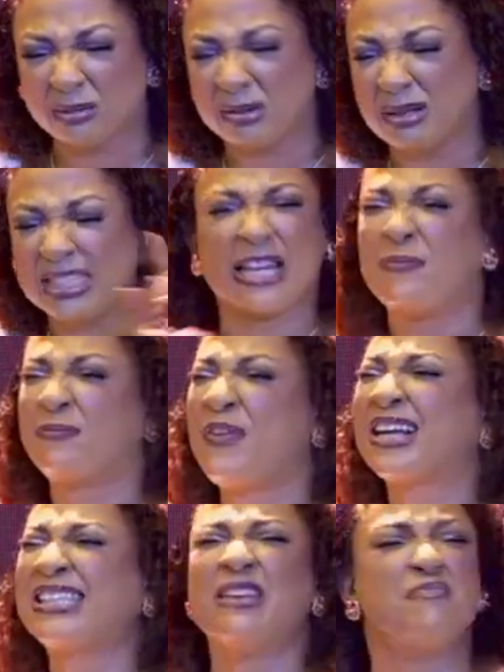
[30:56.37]
The
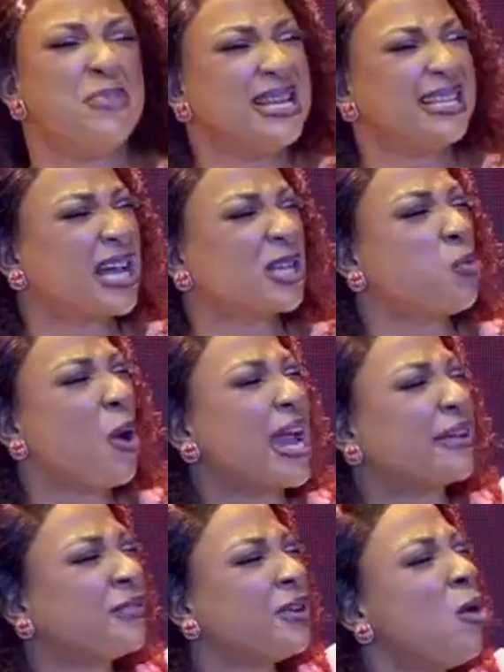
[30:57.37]
Effective Minister's Wife
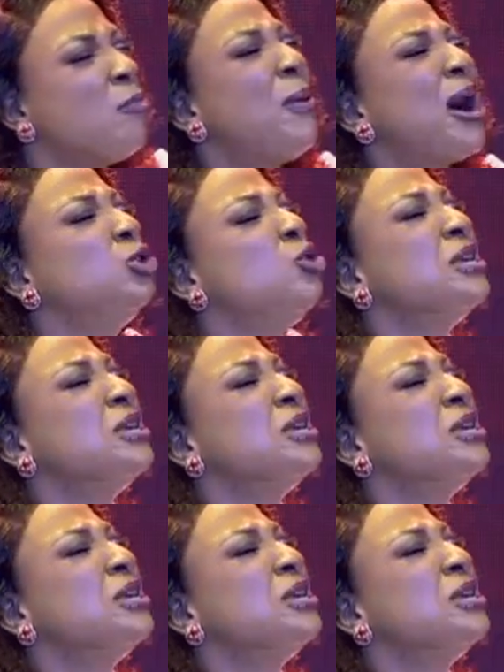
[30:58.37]
by Gloria